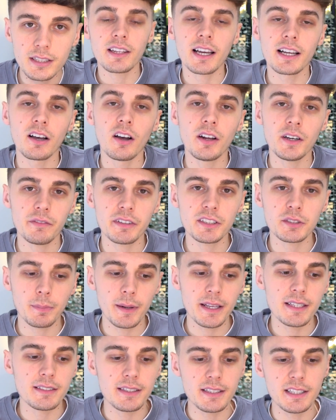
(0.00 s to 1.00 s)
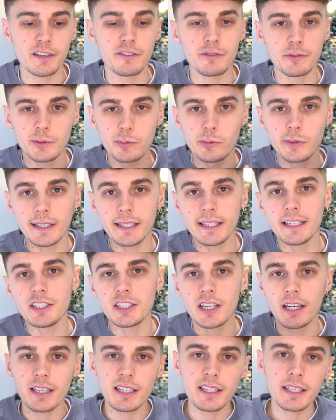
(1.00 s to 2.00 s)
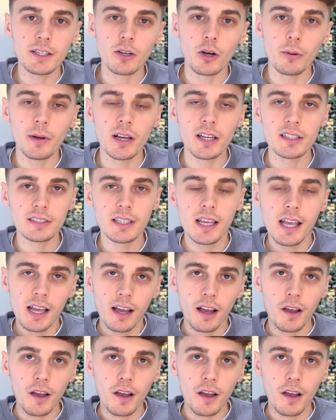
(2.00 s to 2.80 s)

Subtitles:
That kind of explains the difference between lead gen and e-commerce.